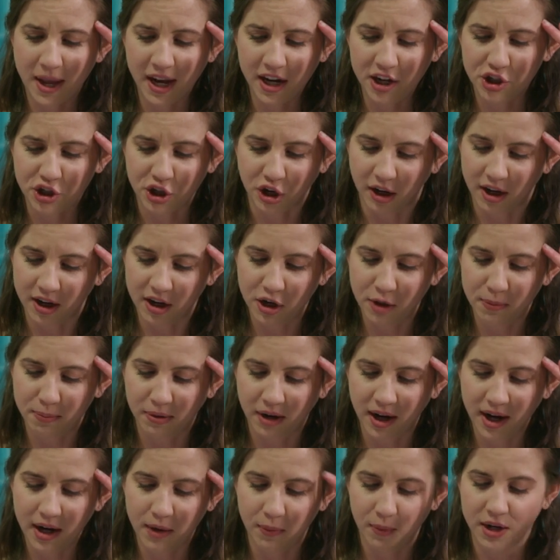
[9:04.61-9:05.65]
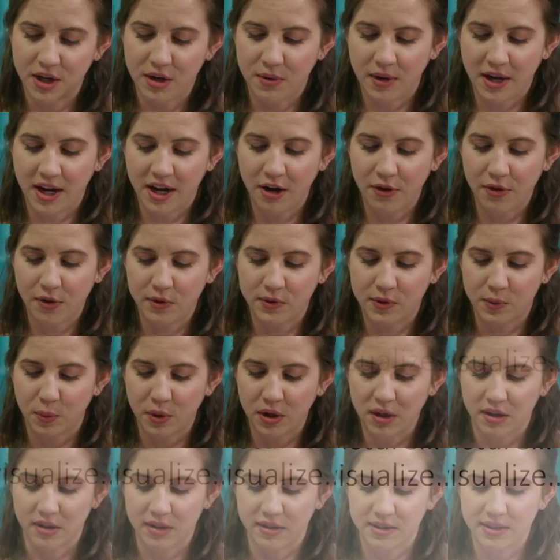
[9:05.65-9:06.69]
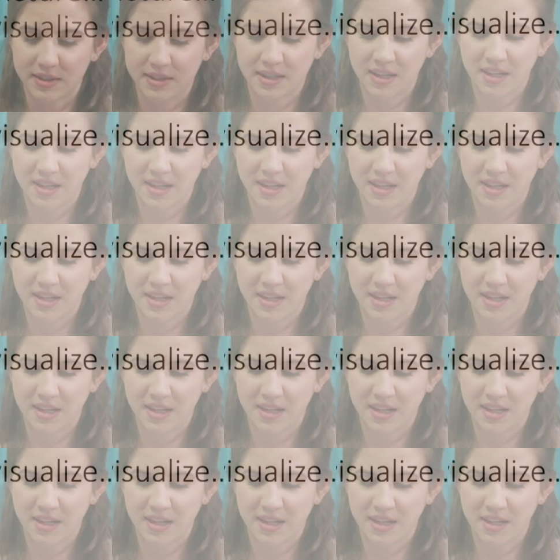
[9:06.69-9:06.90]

picture in your brain when you hear those words?